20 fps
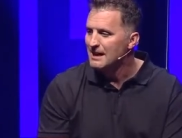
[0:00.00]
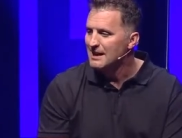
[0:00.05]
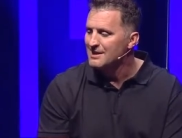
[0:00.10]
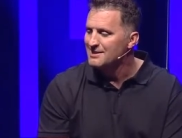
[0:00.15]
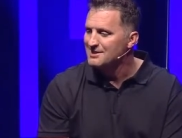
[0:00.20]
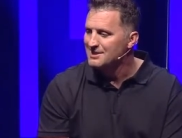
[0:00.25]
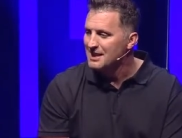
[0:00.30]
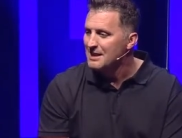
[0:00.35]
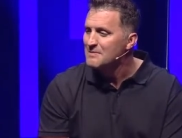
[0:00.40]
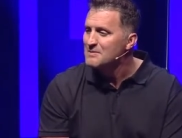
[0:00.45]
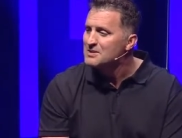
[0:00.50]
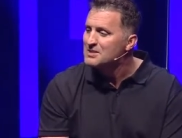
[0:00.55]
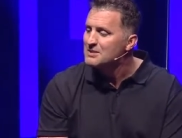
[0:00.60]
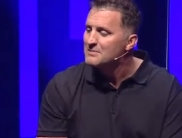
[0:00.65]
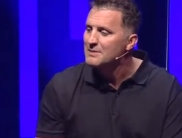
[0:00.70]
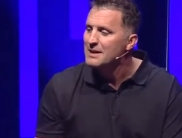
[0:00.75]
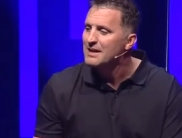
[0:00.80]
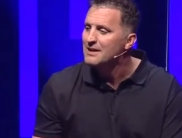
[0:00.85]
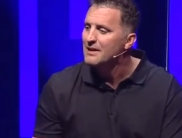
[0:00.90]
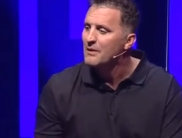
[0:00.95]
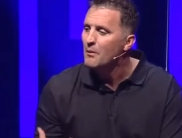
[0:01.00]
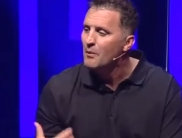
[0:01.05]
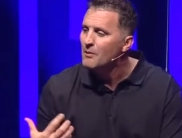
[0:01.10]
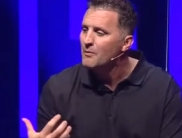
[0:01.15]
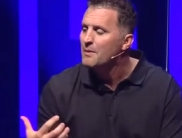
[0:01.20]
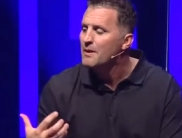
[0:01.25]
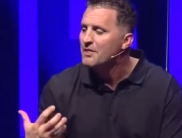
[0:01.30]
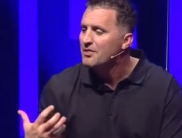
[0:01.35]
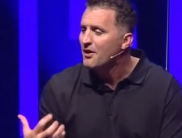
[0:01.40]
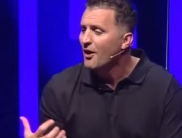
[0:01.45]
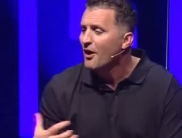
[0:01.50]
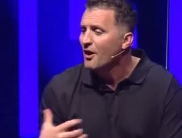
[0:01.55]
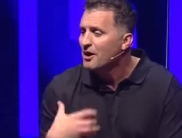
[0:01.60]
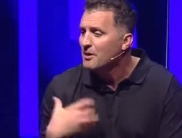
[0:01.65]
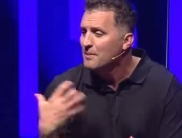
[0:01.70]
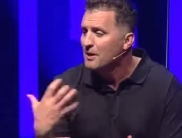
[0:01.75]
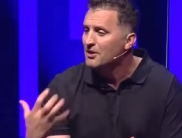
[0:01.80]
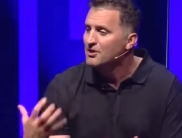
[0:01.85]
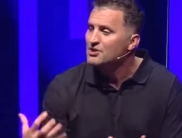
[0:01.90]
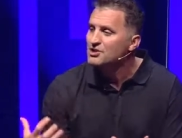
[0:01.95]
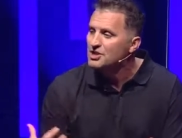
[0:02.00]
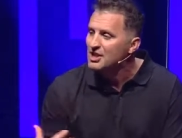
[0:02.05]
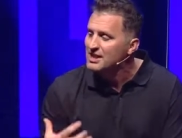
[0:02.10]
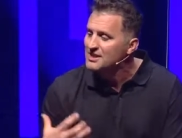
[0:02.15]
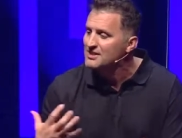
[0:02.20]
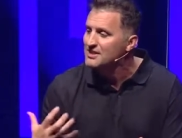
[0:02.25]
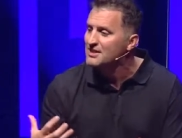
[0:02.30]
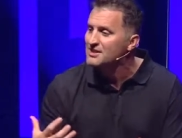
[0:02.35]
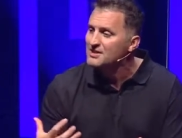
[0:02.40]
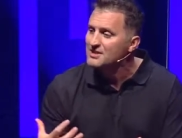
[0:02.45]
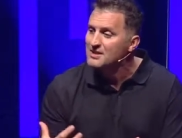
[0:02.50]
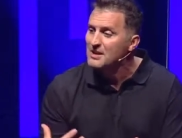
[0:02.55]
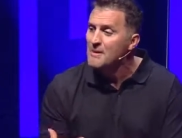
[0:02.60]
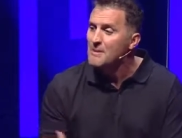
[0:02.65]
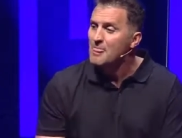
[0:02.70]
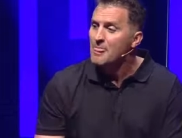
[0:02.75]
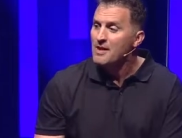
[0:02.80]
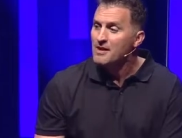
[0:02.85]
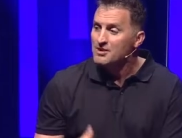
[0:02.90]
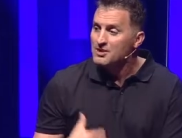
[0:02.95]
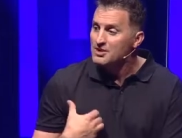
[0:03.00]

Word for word: And it seems to me that when we talk about Jesus,